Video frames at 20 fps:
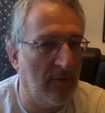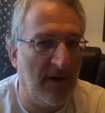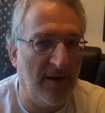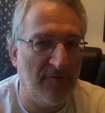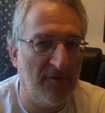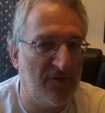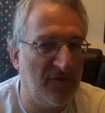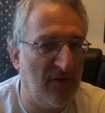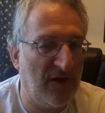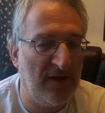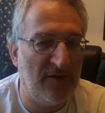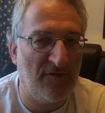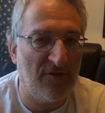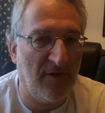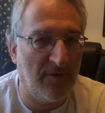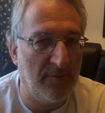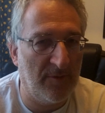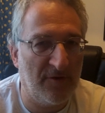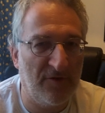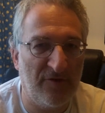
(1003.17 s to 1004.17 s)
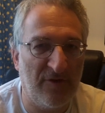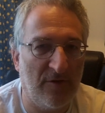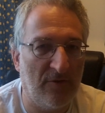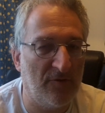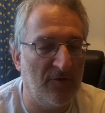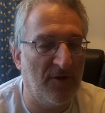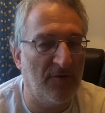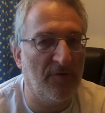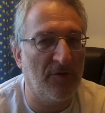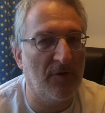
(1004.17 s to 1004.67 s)
will ever see each other, because they're
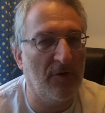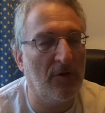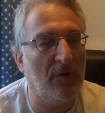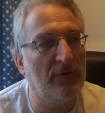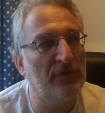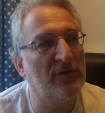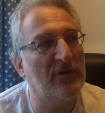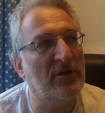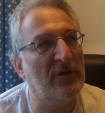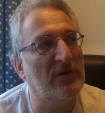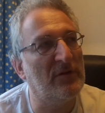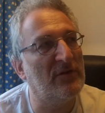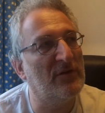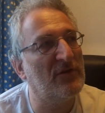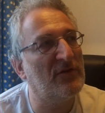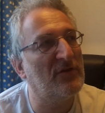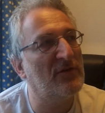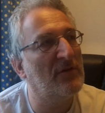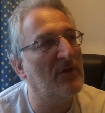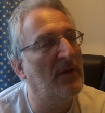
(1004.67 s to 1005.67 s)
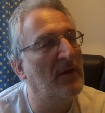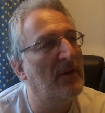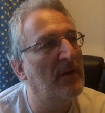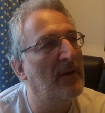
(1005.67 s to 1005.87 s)
on different continents.